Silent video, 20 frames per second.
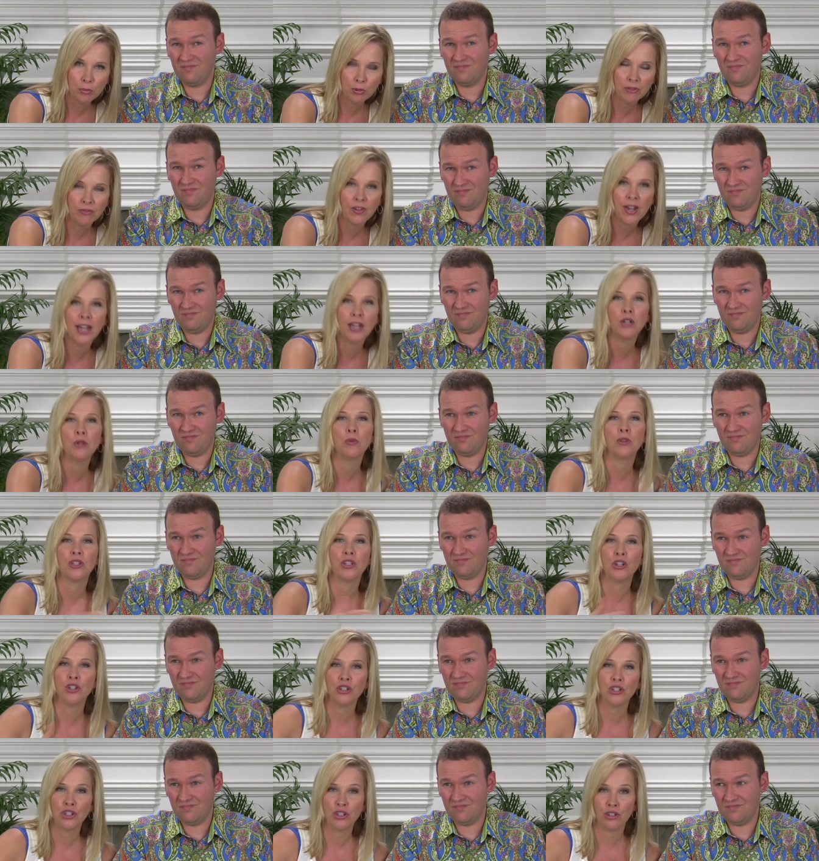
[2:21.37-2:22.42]
Speaker 1: provider with
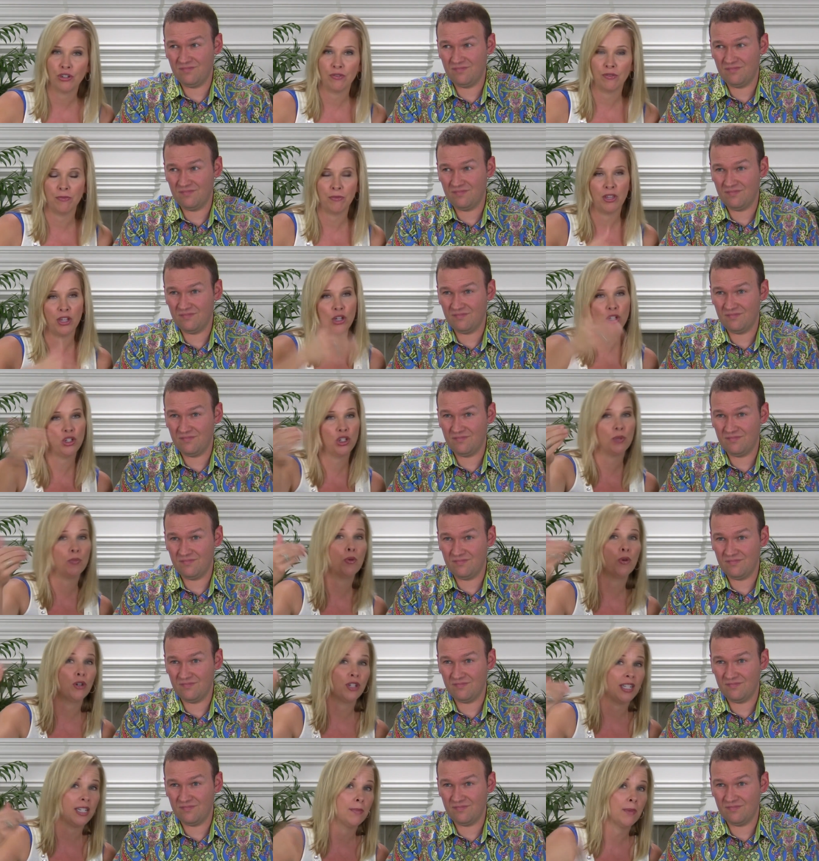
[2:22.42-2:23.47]
good service, the good
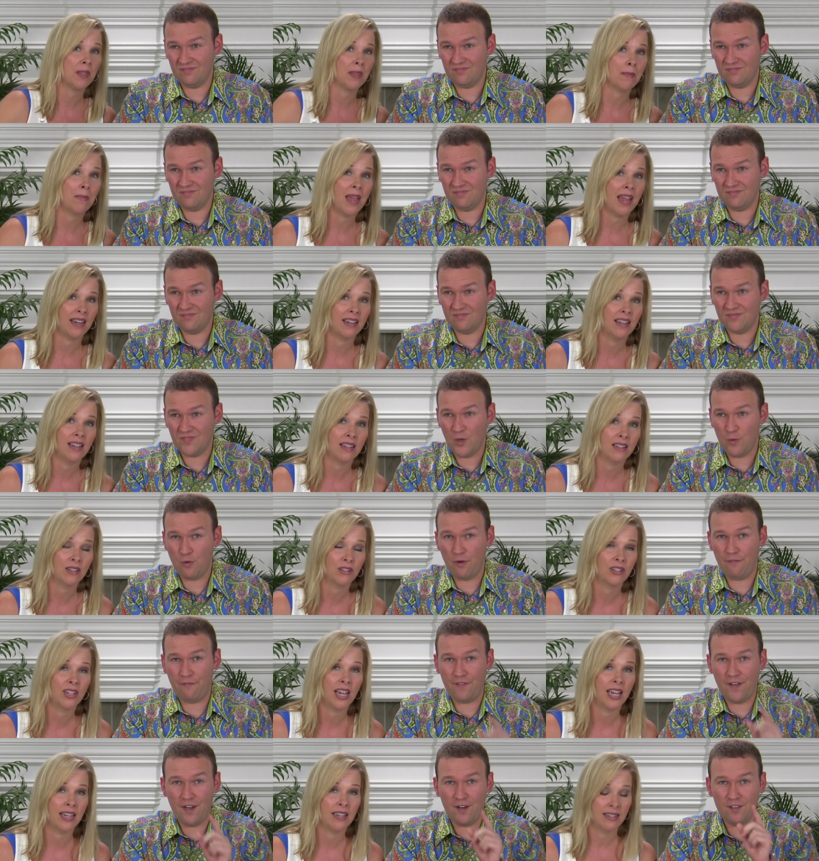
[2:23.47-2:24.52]
support team on the back end. We
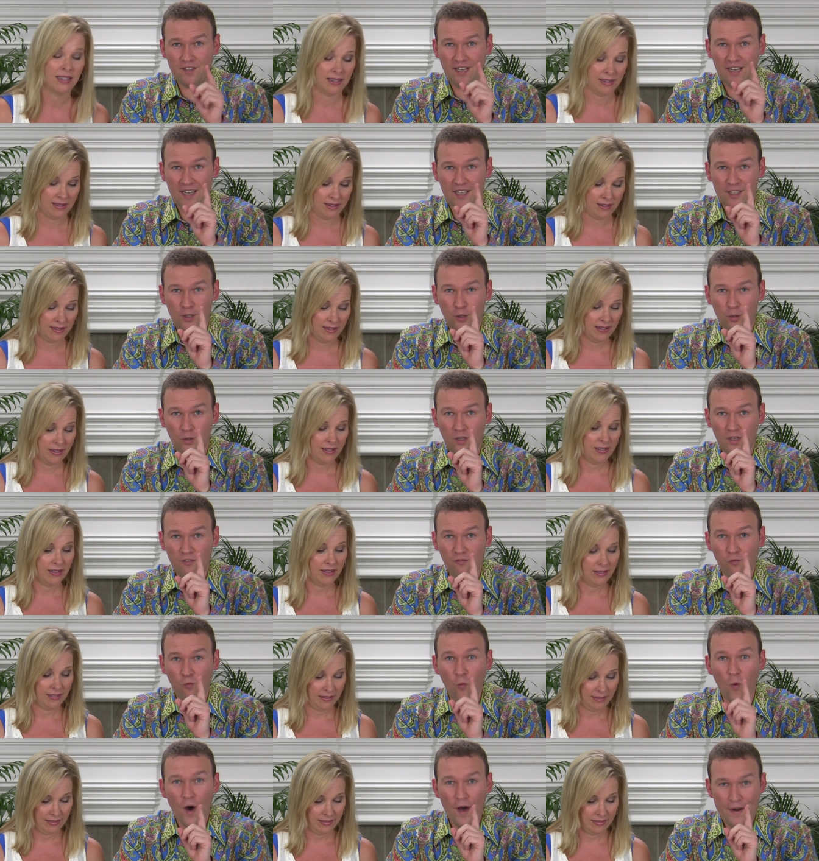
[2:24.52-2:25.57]
okay? found
Speaker 2: a total of
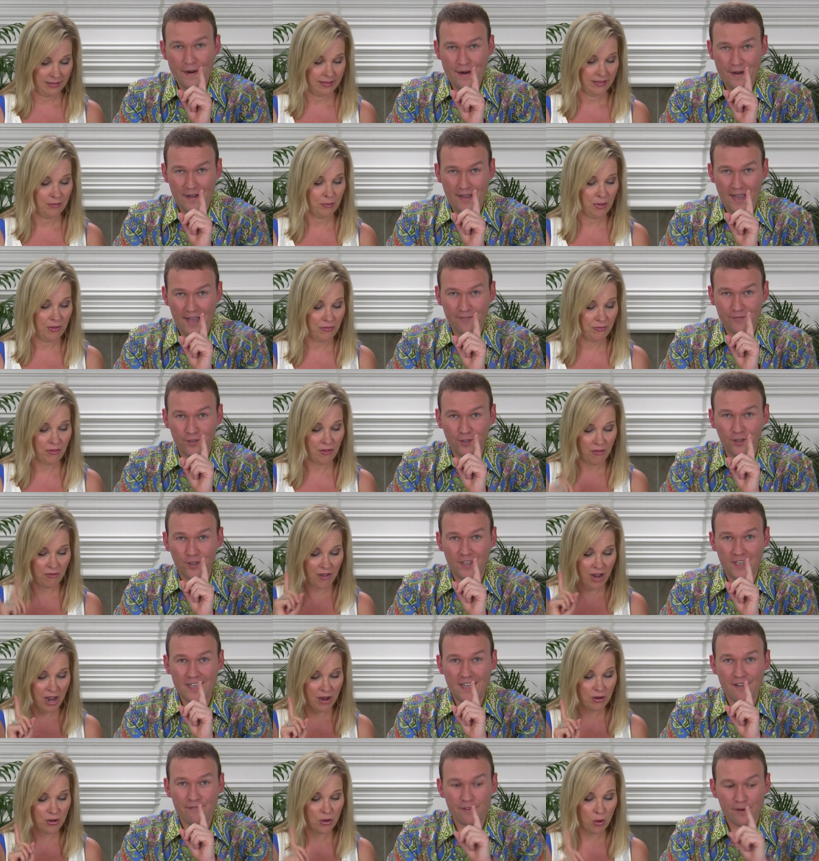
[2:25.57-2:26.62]
one We've after looking
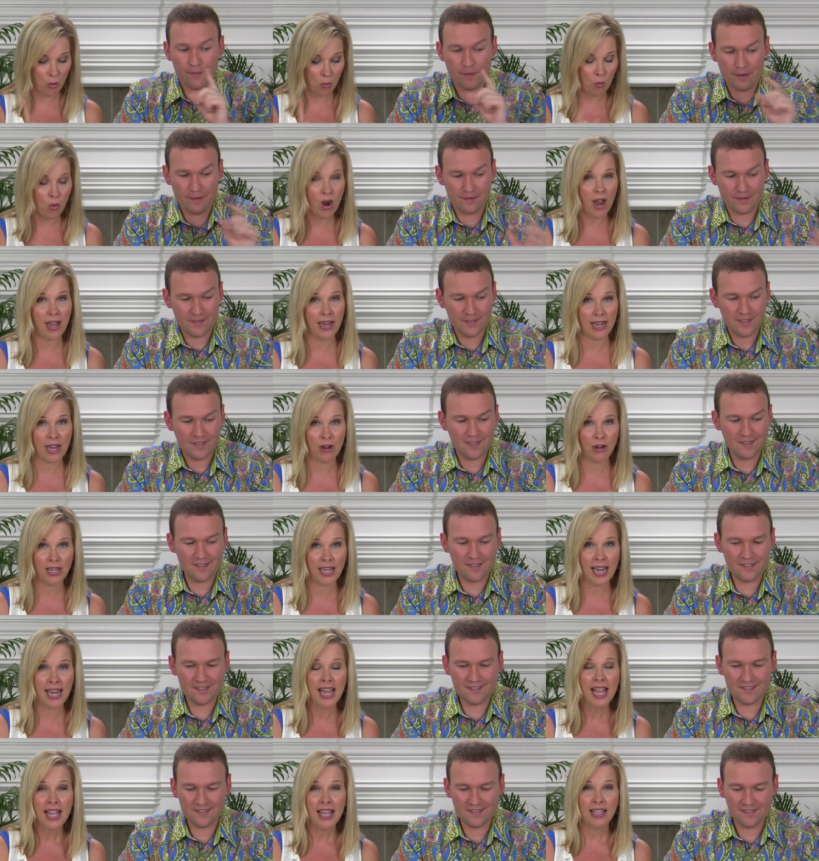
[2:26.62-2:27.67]
found everywhere. One,
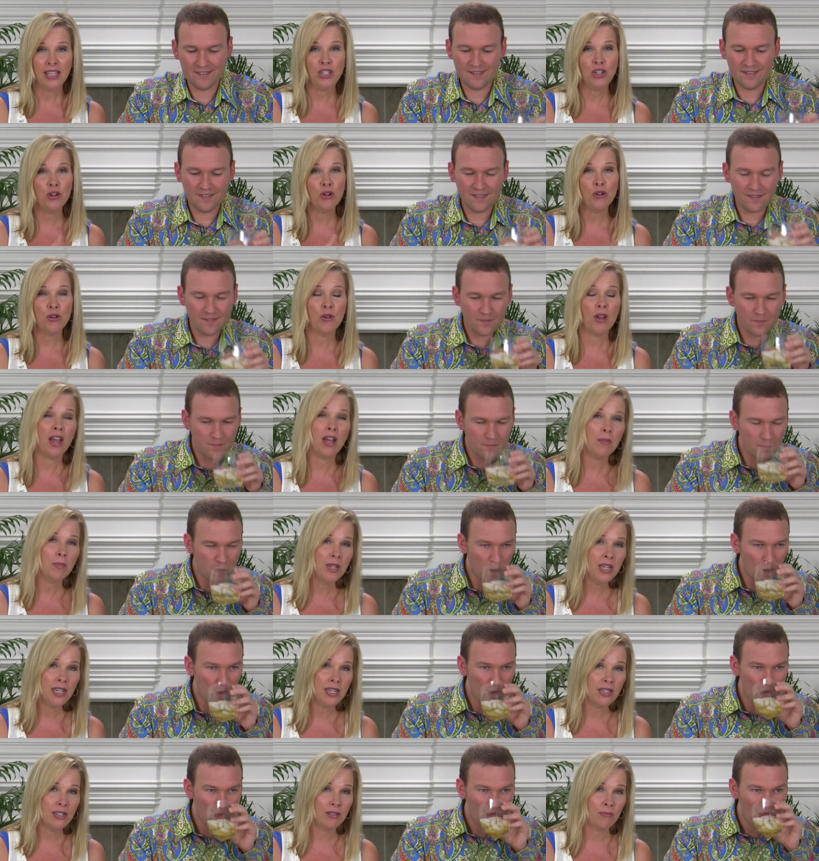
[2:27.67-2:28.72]
Speaker 1: okay. You don't know how
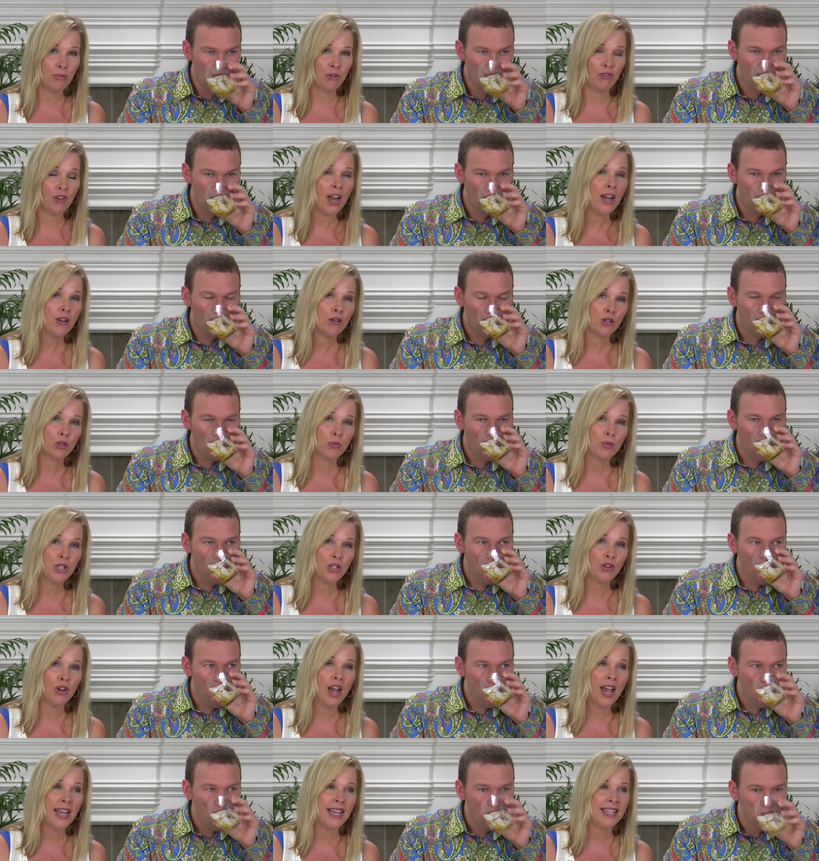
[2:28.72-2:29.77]
many providers we
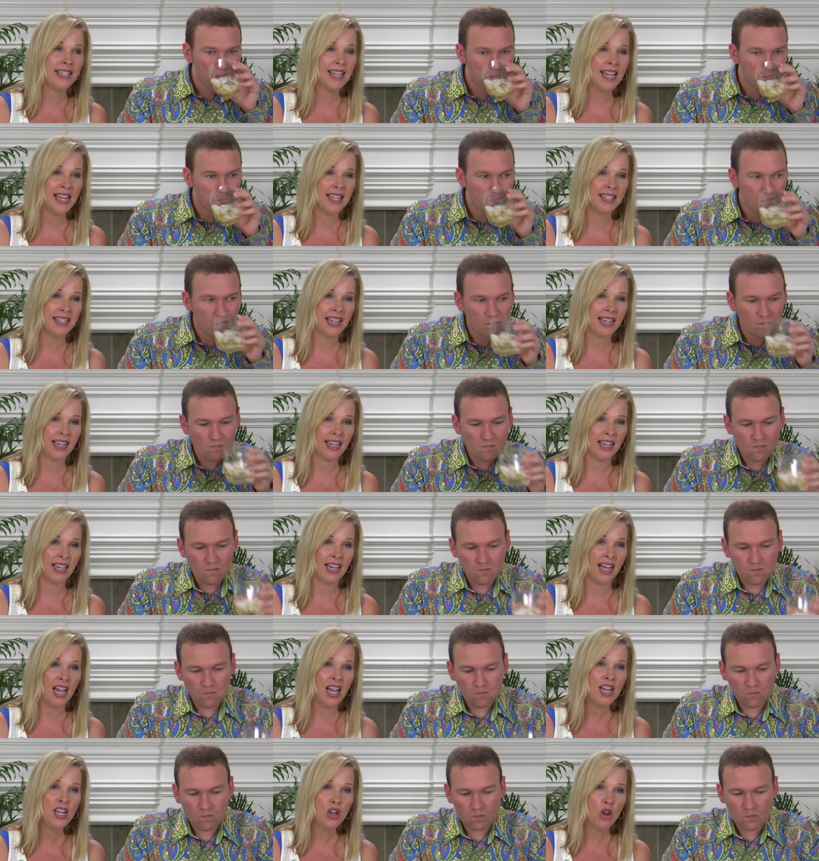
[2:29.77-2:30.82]
tried, and Dan's like, I